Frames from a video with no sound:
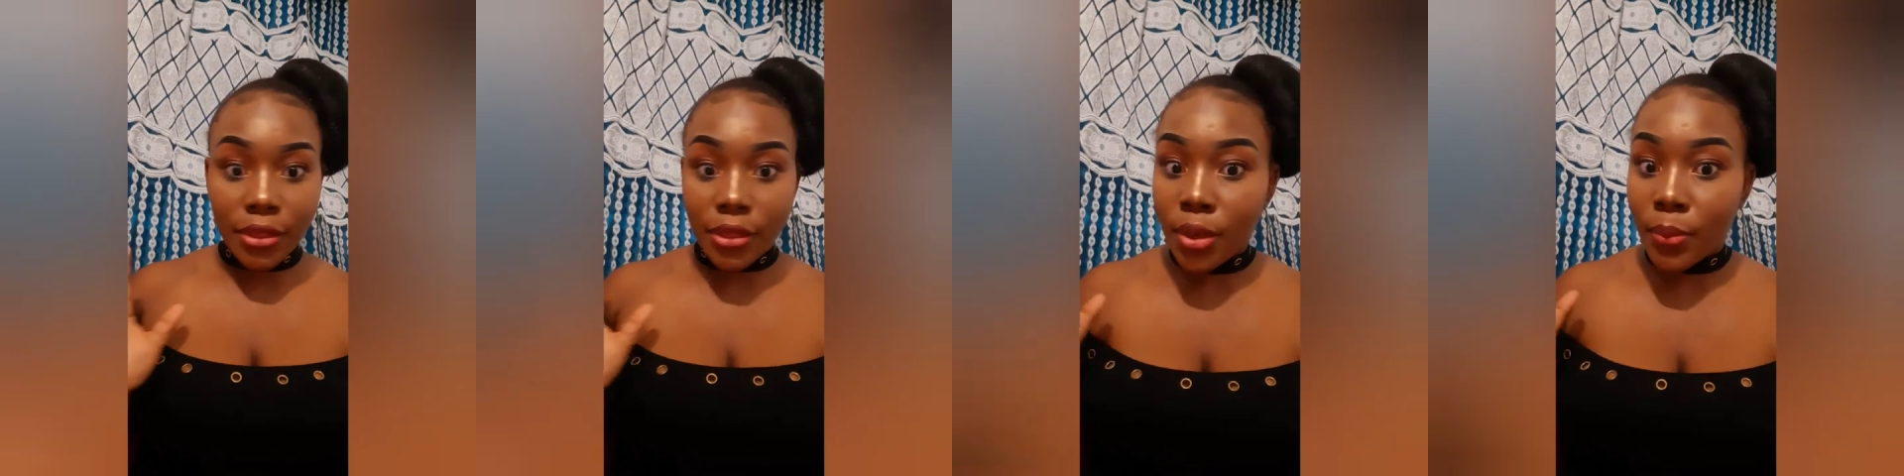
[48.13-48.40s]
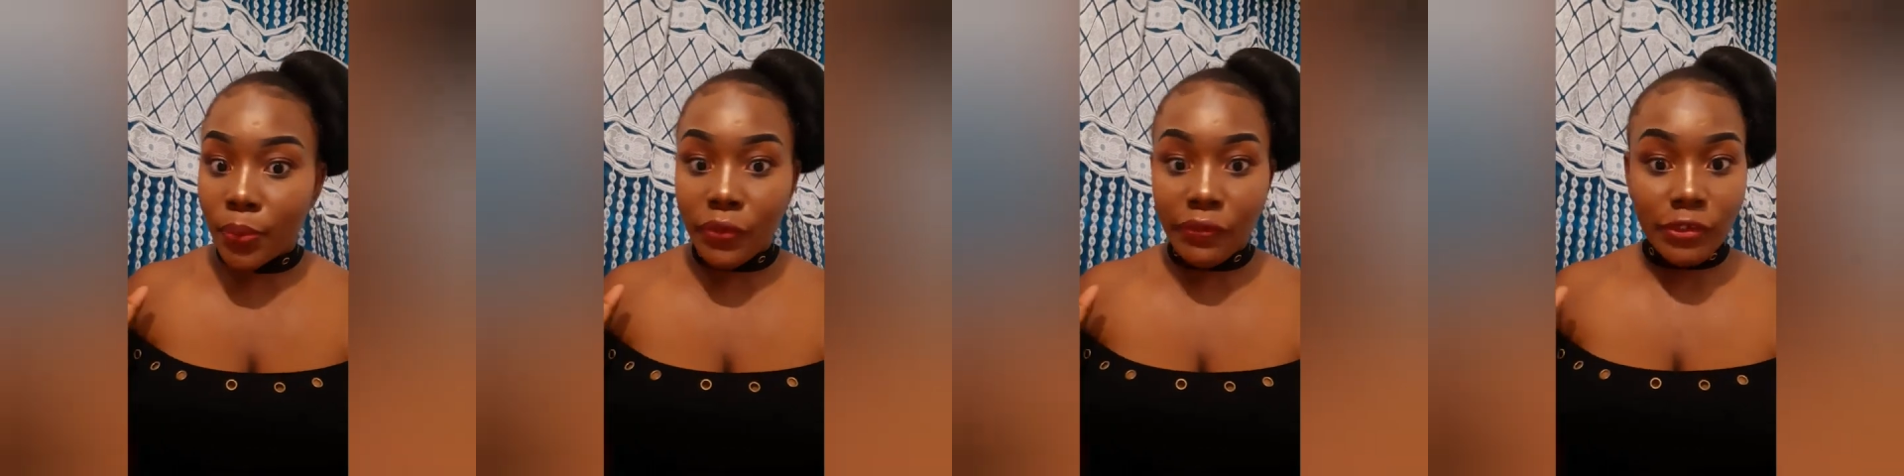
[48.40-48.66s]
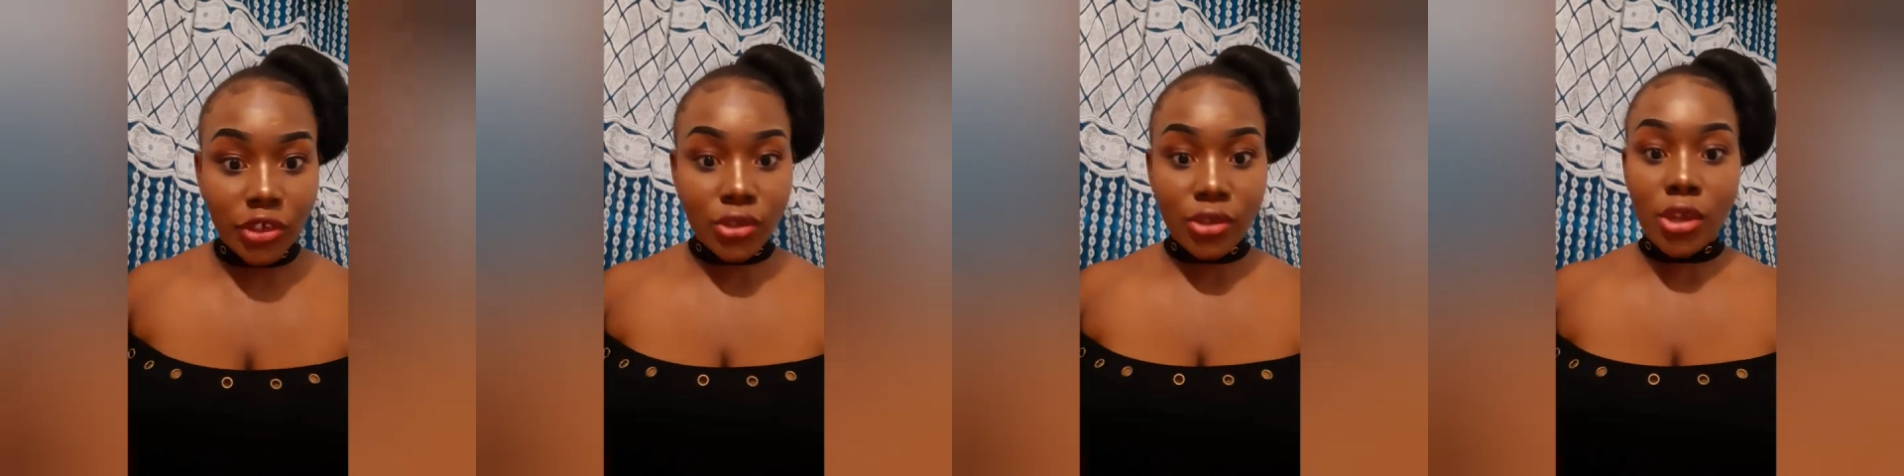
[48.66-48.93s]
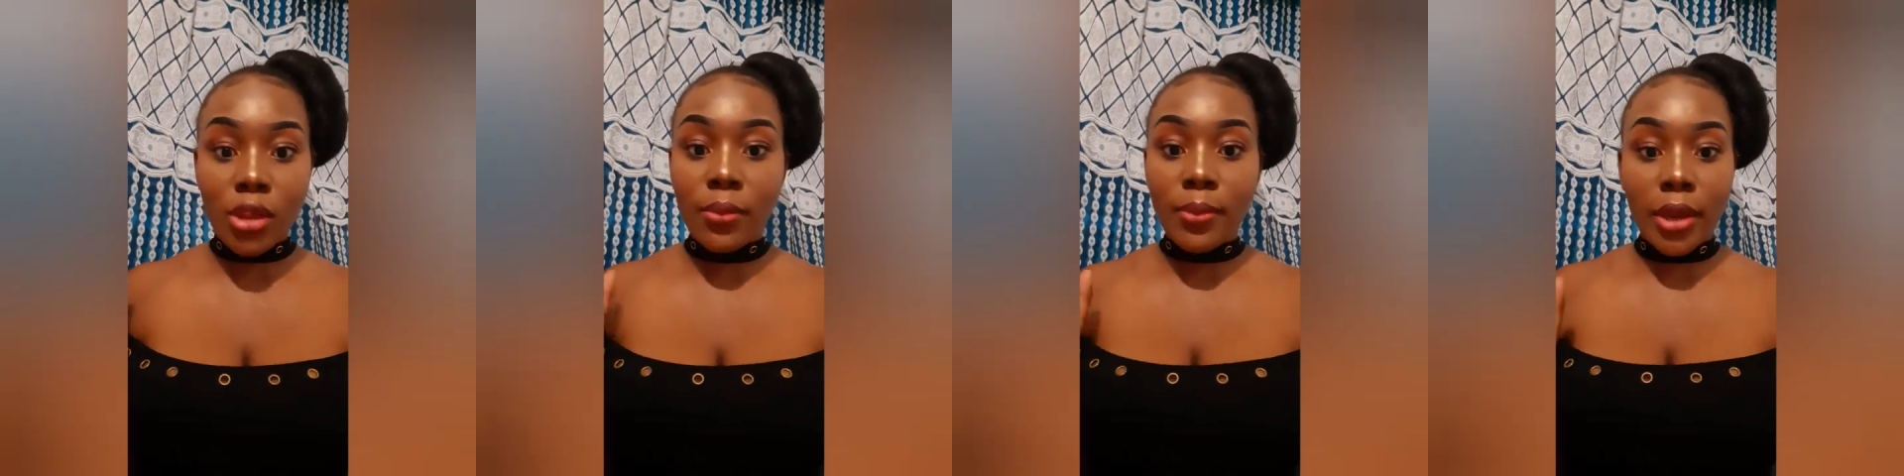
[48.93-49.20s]
a
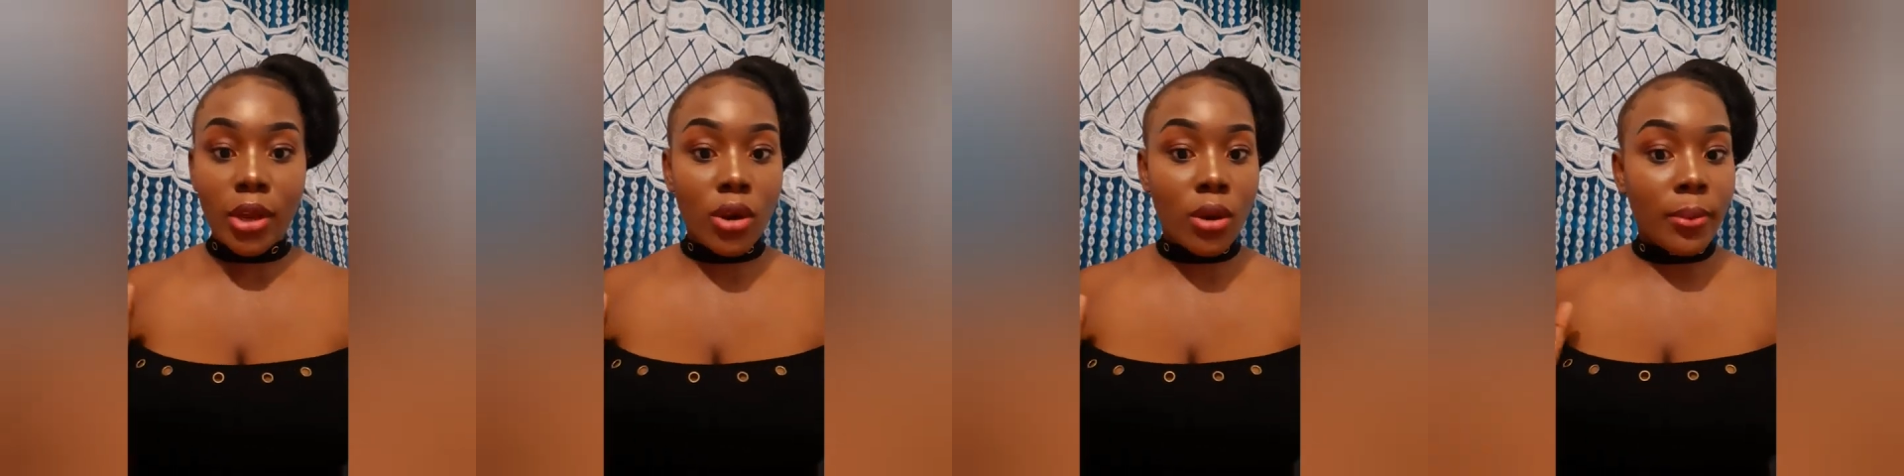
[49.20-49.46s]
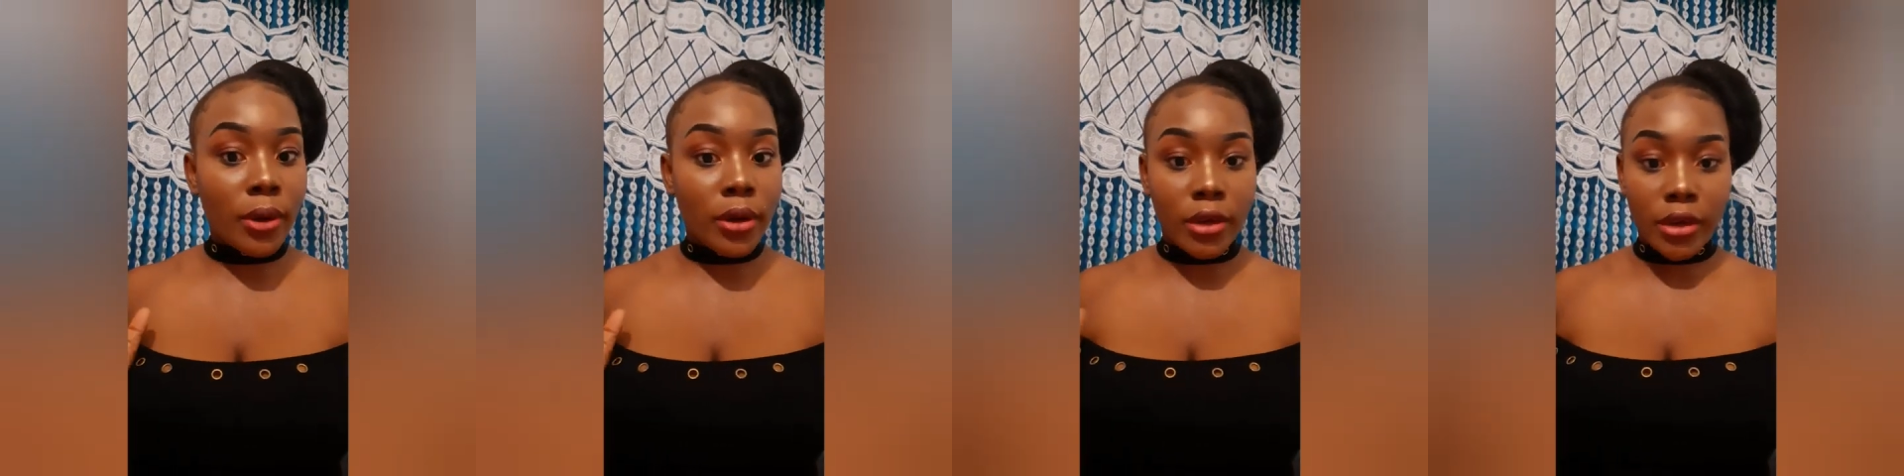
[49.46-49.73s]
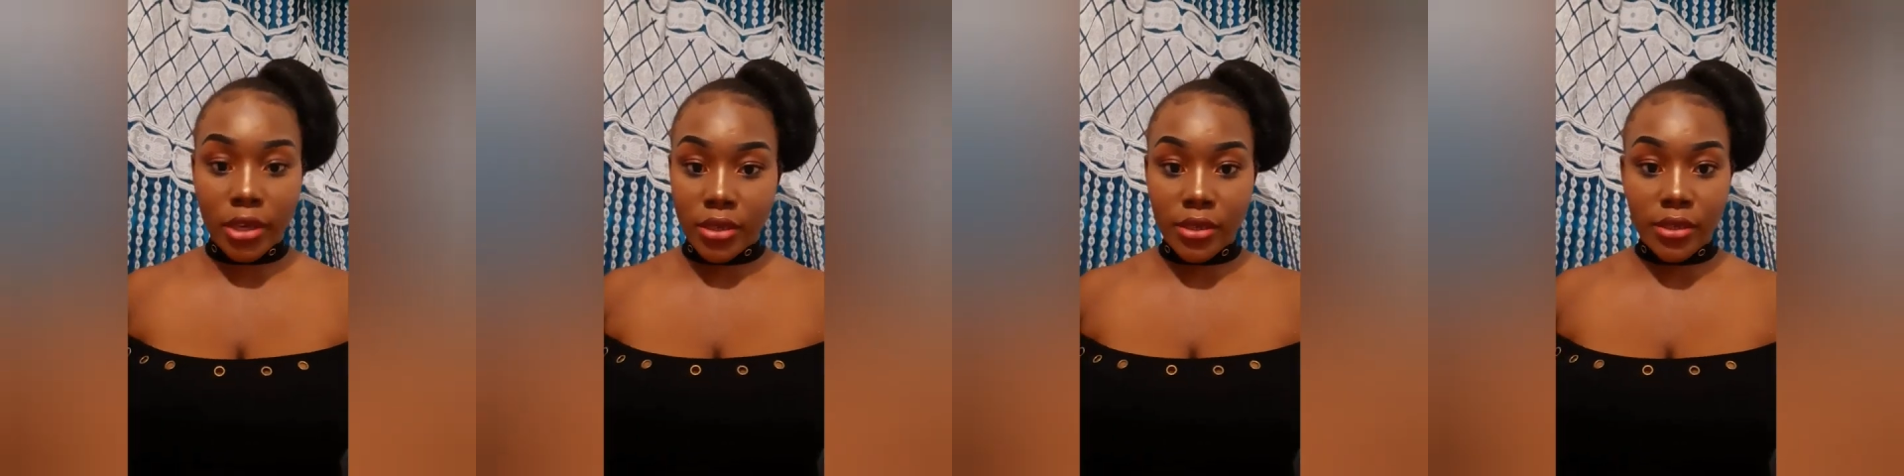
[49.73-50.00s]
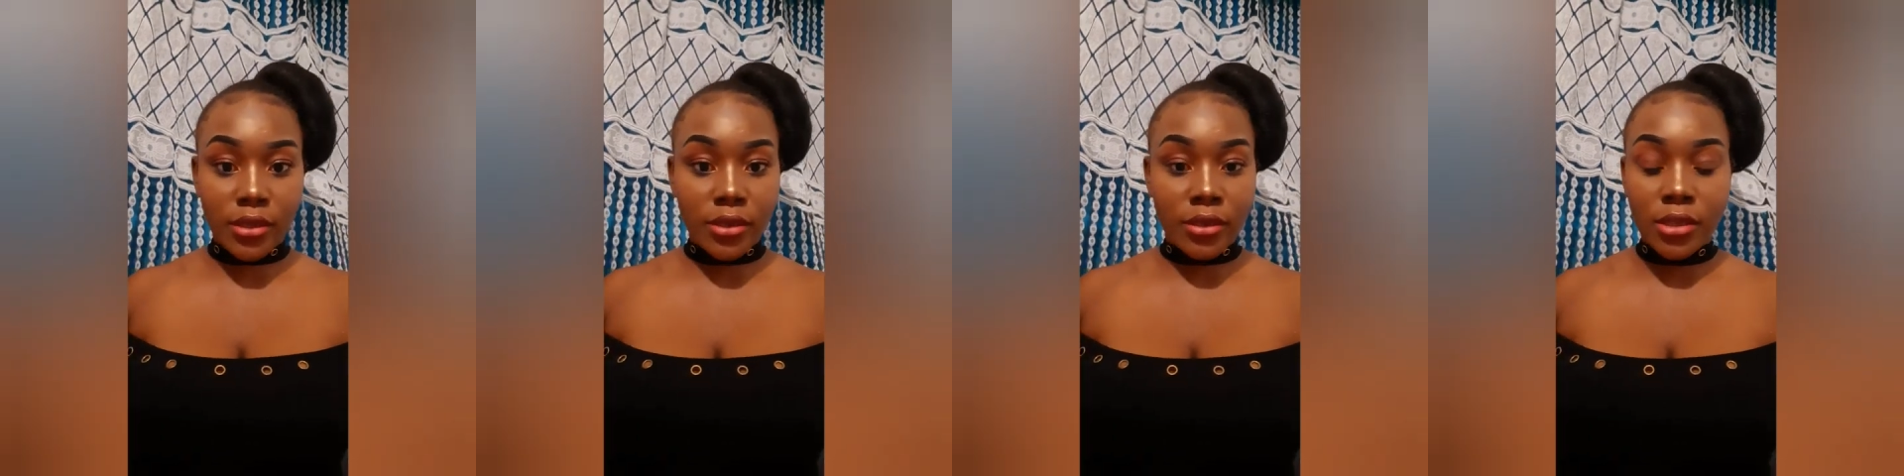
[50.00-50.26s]
professional makeup artist.